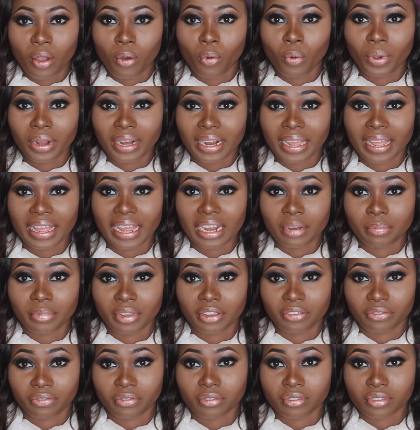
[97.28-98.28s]
When I had
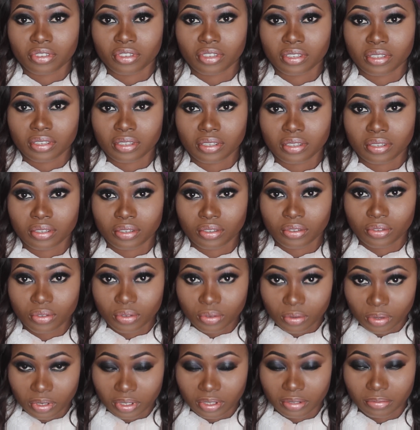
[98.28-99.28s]
my
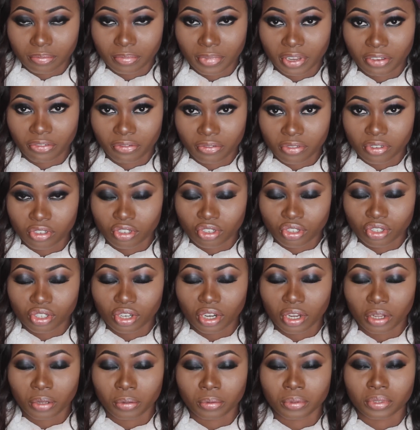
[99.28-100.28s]
first son, my first
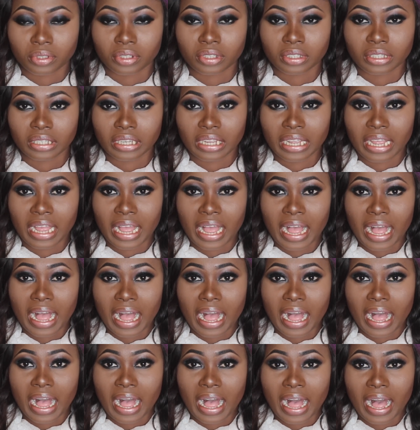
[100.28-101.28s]
child,
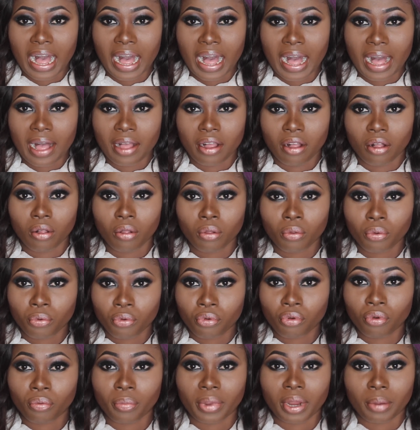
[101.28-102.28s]
all
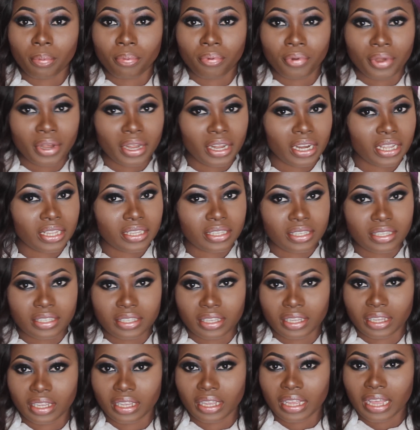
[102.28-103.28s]
through my
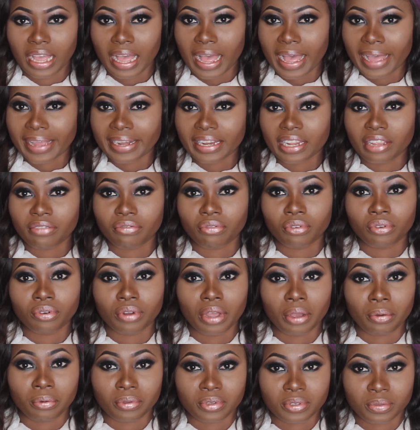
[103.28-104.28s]
pregnancy, I didn't even
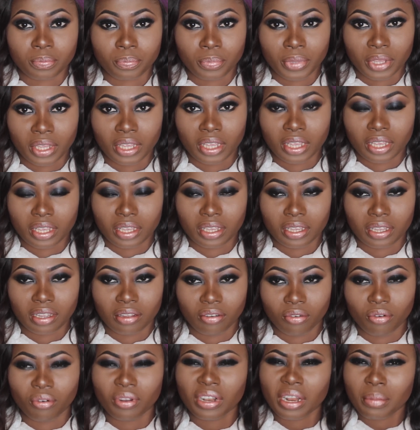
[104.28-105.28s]
know I was big.
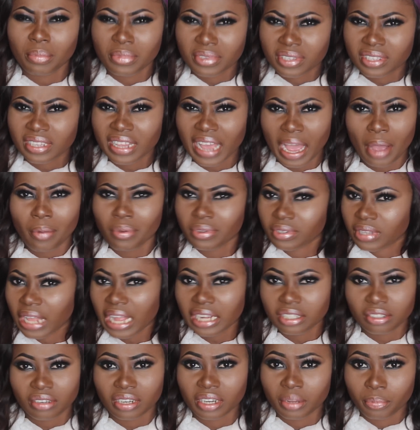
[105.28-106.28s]
Or let me say, I was
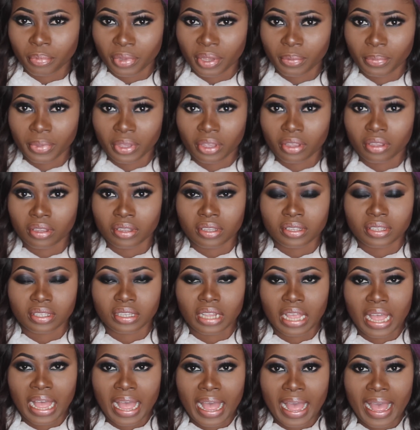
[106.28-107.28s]
not actually big
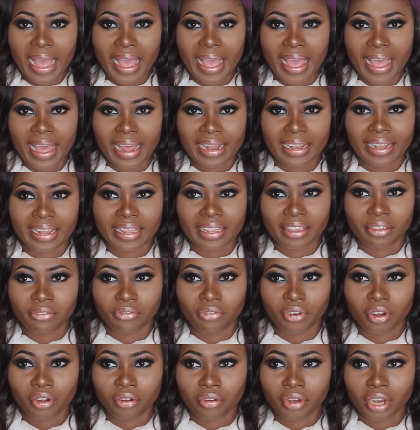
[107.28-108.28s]
because I had like a
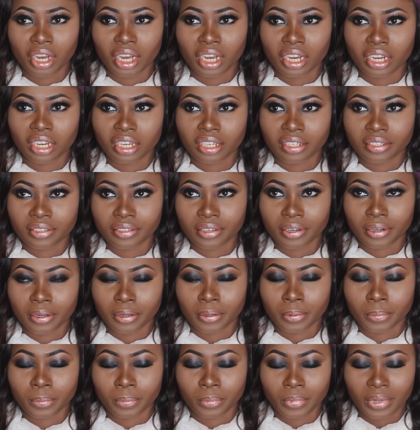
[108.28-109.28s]
very,
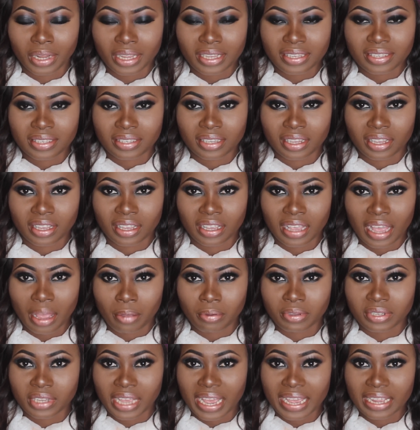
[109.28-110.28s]
let's say, I
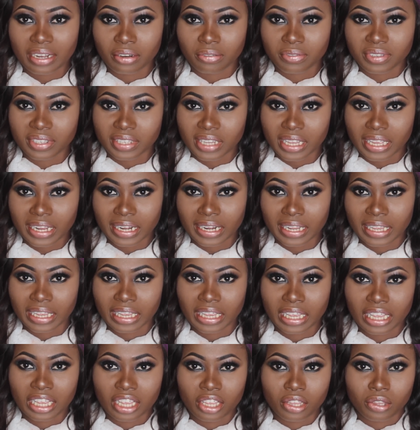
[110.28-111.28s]
was kind of
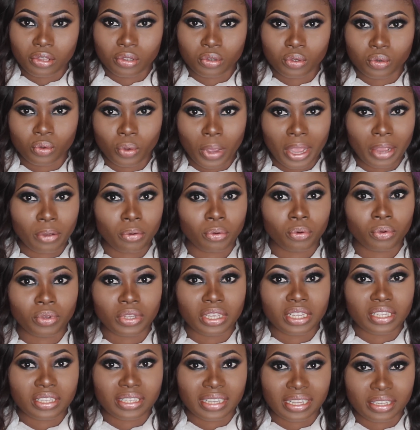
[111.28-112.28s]
sickly, so I couldn't
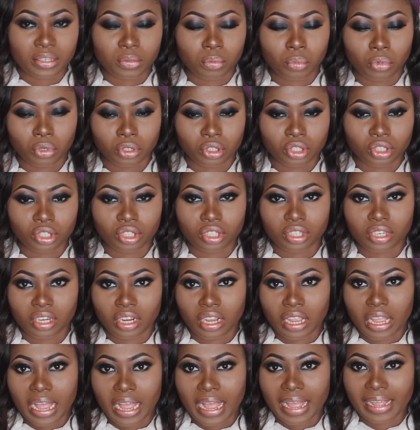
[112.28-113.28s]
eat as much.
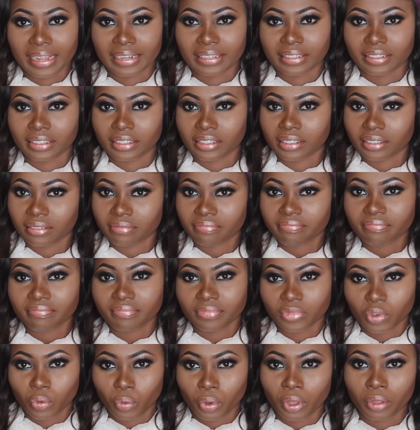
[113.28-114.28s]
And
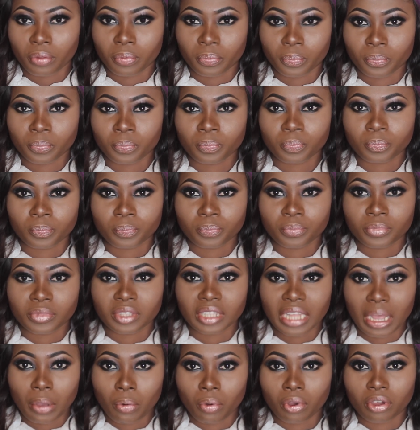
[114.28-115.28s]
well,
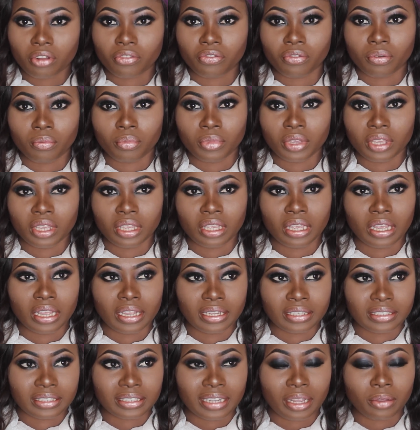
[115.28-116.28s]
that worked for me,
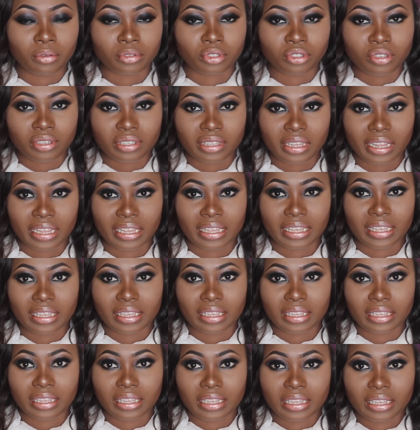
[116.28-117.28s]
and I was just like
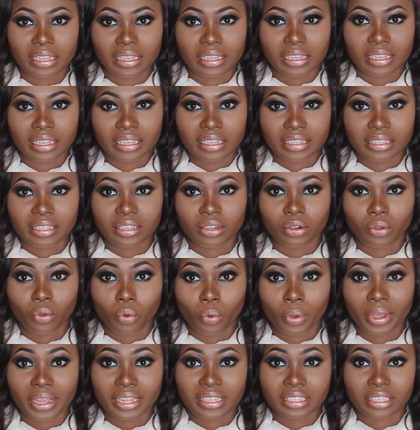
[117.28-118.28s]
eating
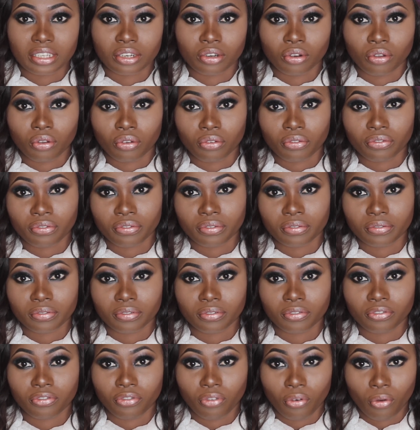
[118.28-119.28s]
quite enough
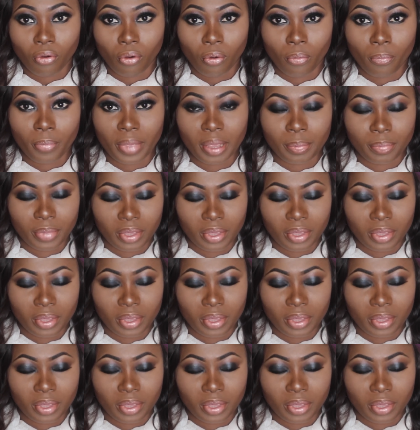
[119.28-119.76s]
for my